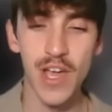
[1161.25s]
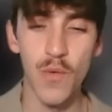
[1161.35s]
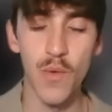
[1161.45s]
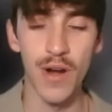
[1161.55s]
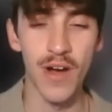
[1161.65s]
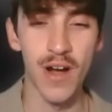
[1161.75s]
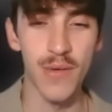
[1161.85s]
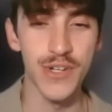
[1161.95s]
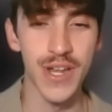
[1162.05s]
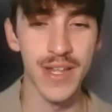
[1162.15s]
where an
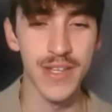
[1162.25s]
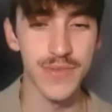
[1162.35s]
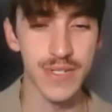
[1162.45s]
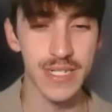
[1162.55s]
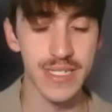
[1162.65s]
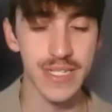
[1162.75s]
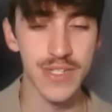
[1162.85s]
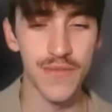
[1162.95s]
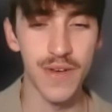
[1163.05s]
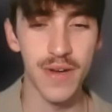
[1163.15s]
Aqua Jet is resisted.
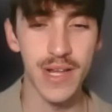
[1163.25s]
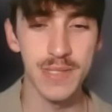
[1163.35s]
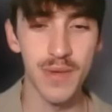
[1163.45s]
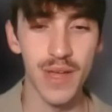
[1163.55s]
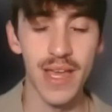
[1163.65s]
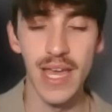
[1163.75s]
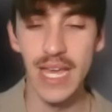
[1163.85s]
So very nice play.